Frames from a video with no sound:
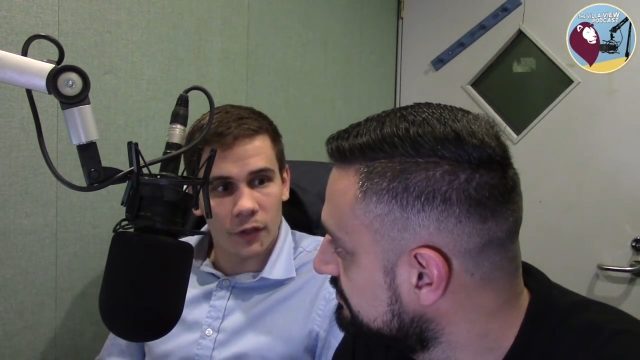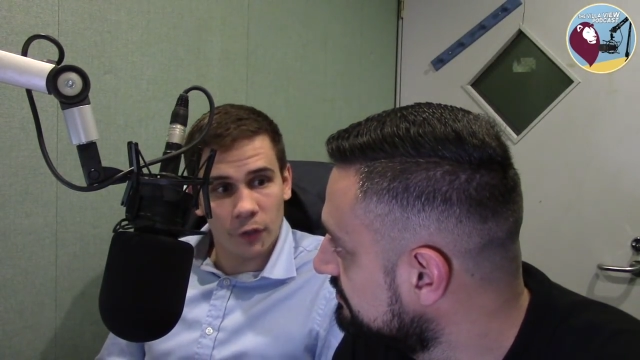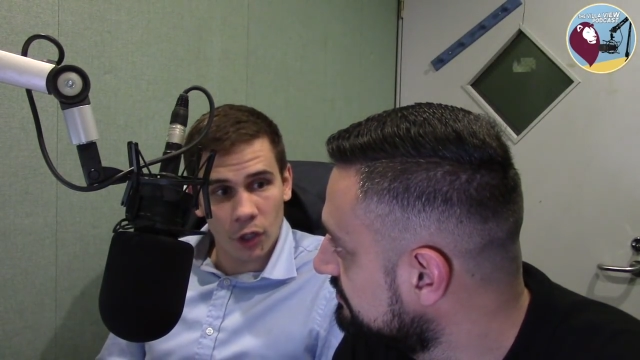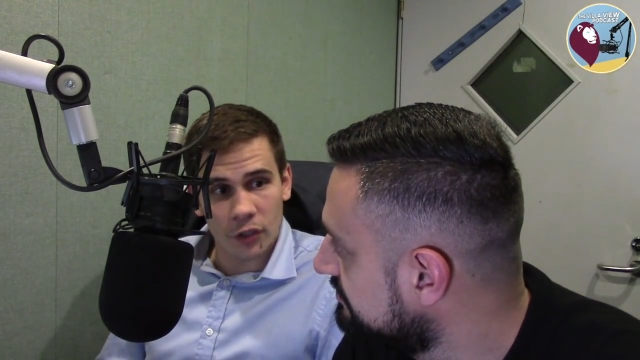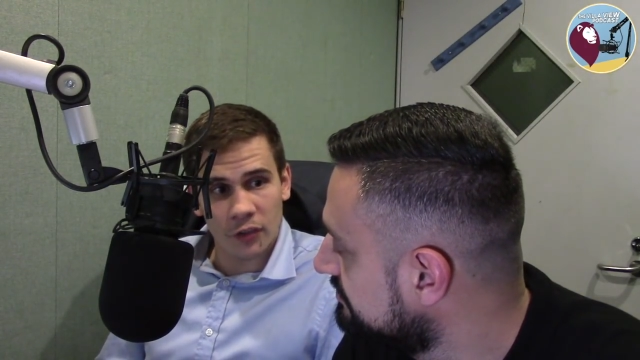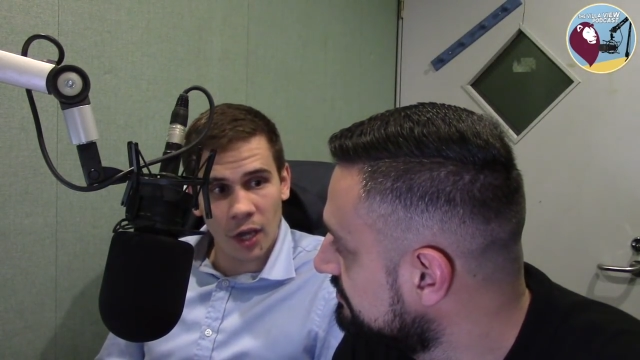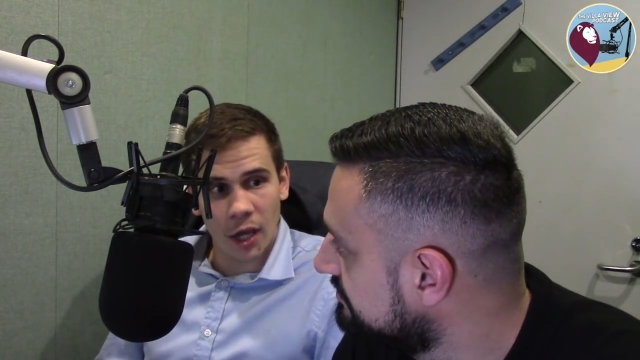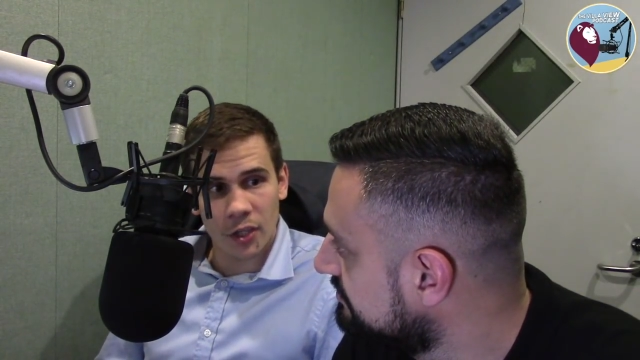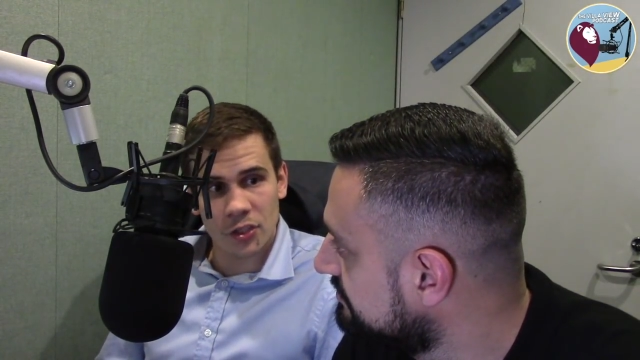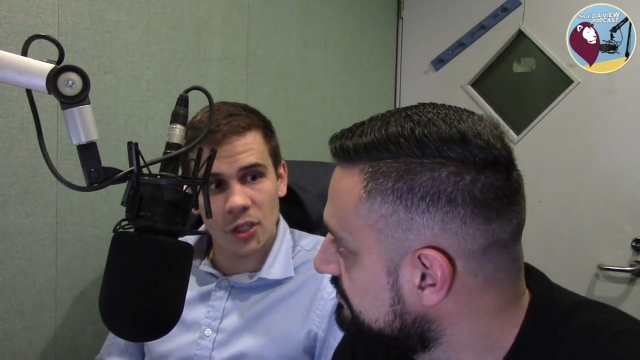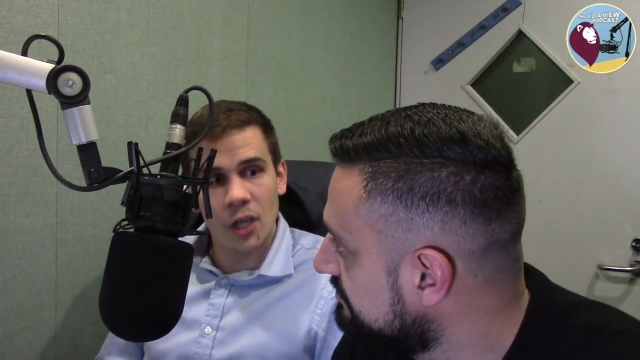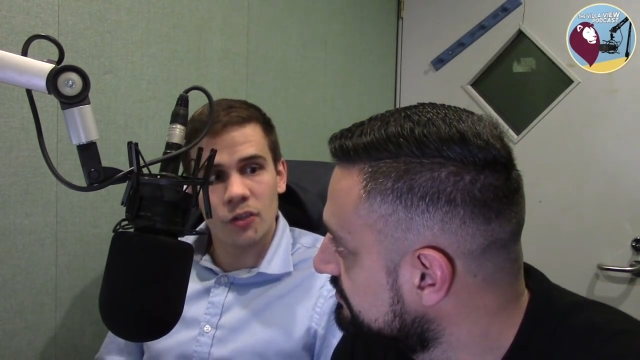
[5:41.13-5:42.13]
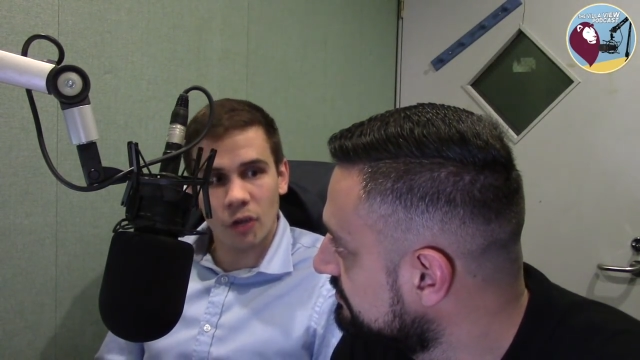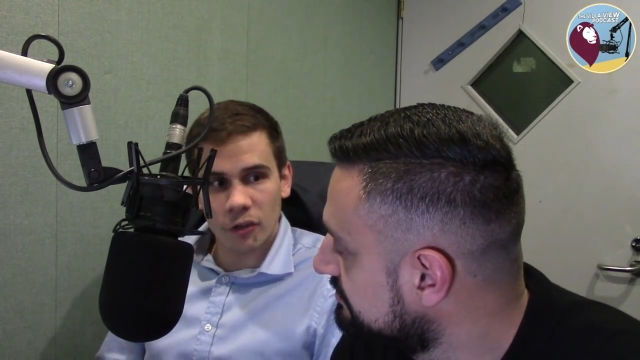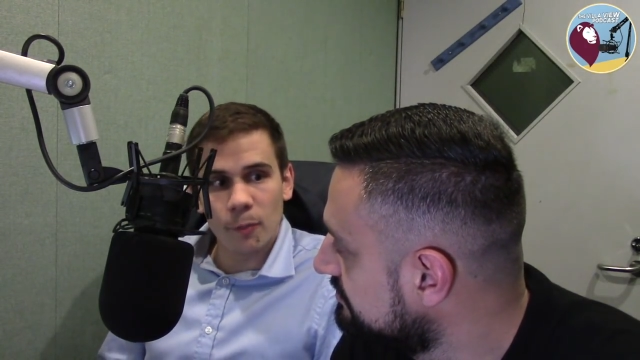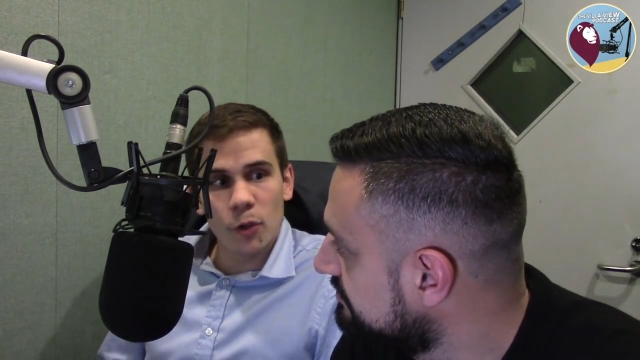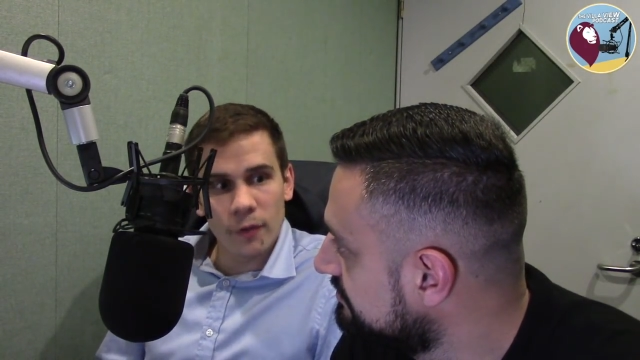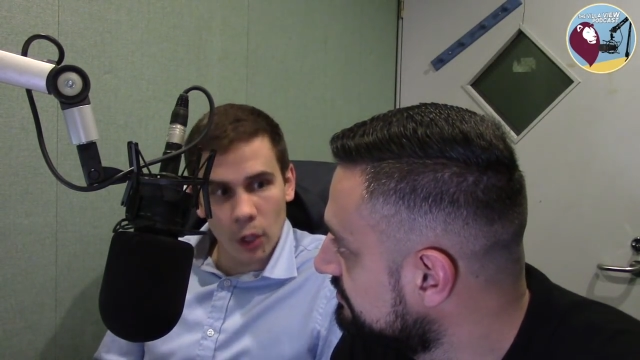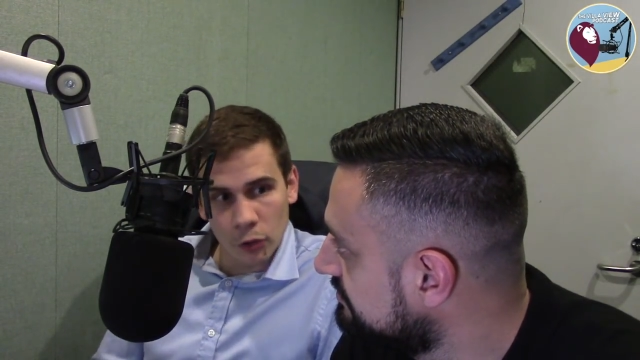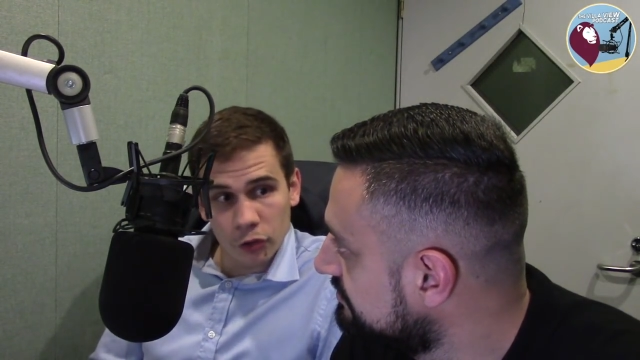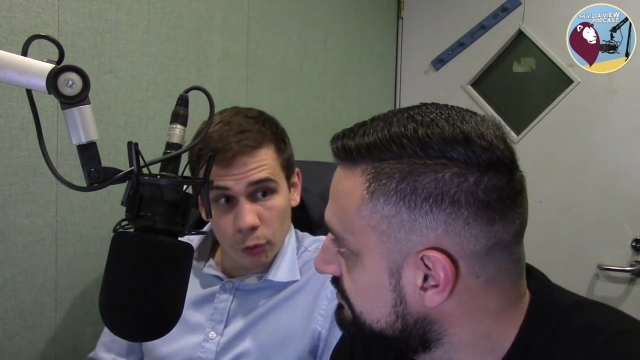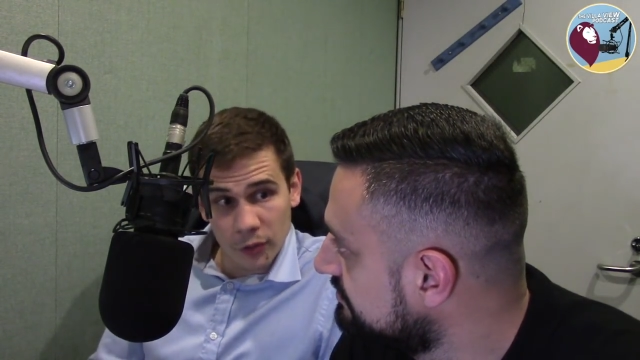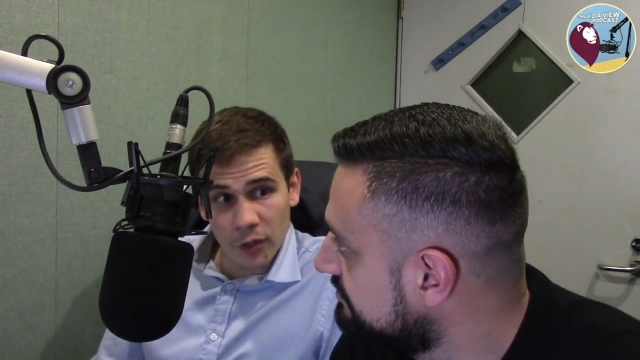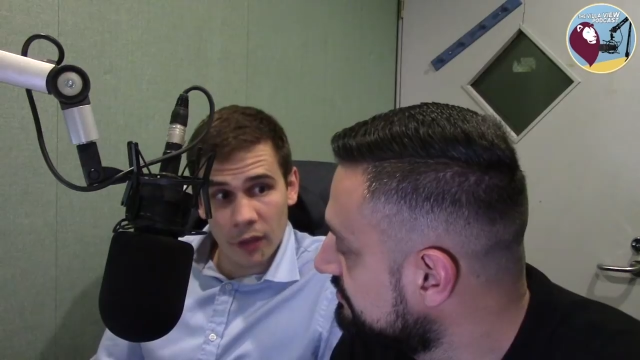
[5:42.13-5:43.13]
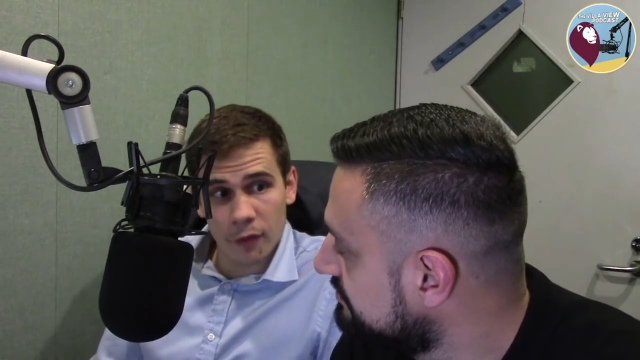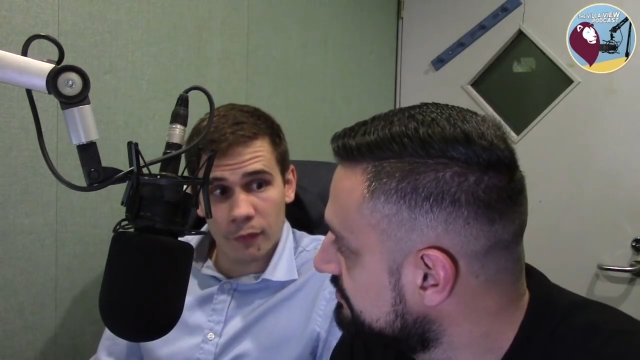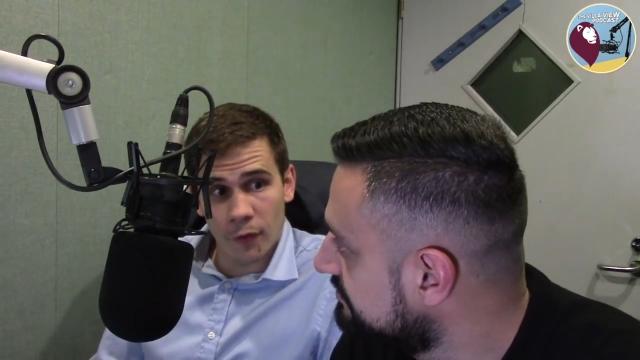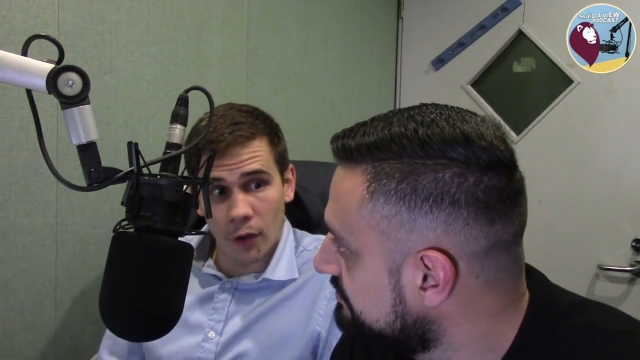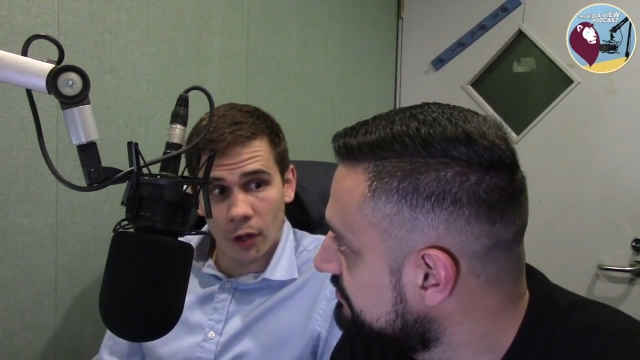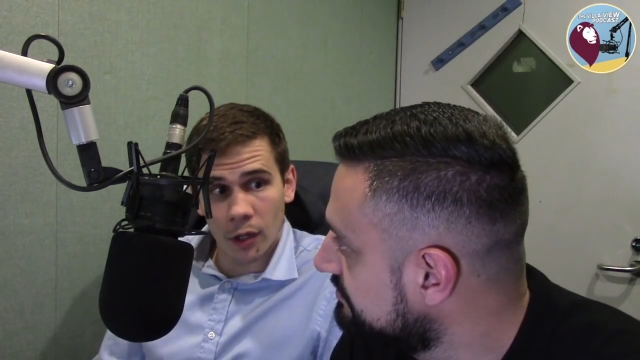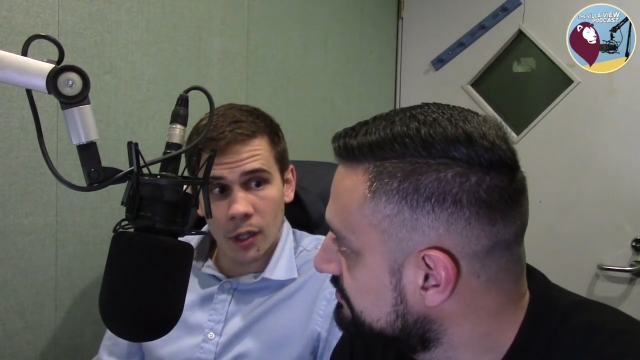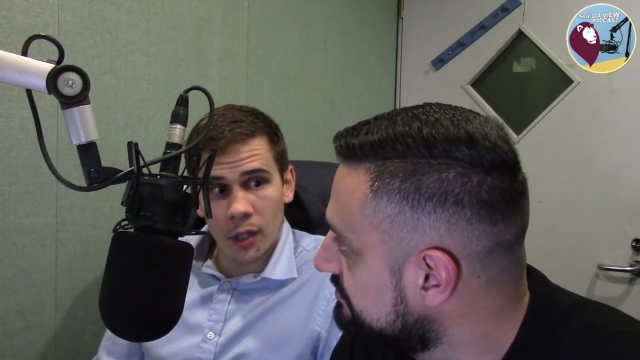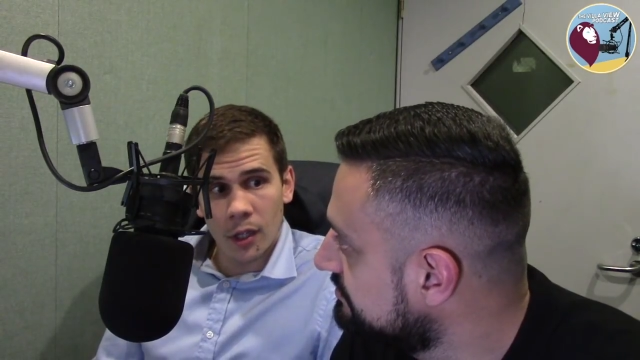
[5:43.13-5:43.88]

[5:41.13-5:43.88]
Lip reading: took a touch, tried to move it onto his other foot,